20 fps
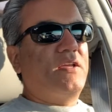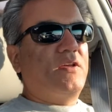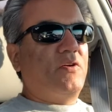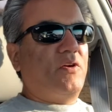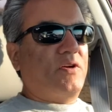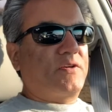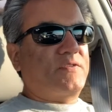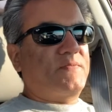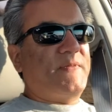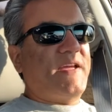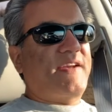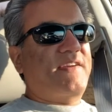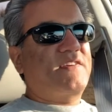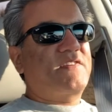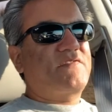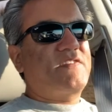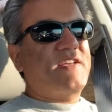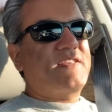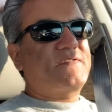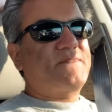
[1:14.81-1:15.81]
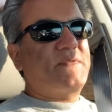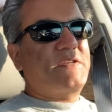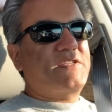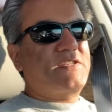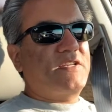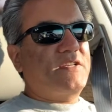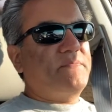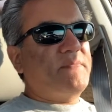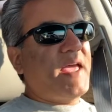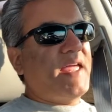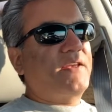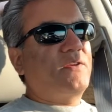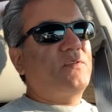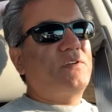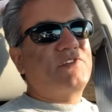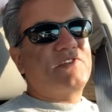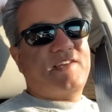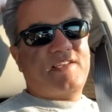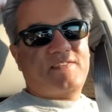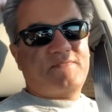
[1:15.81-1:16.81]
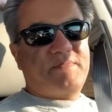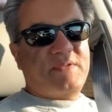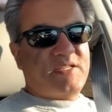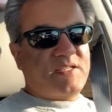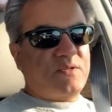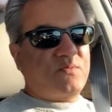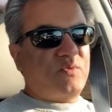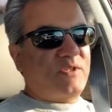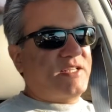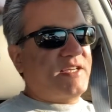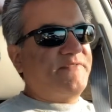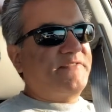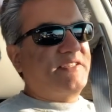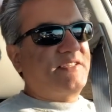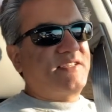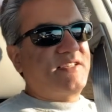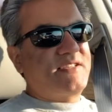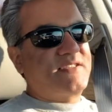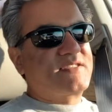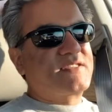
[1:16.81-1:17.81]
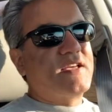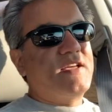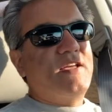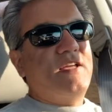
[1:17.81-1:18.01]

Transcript: Automatic transmission, manual transmission, whatever it is.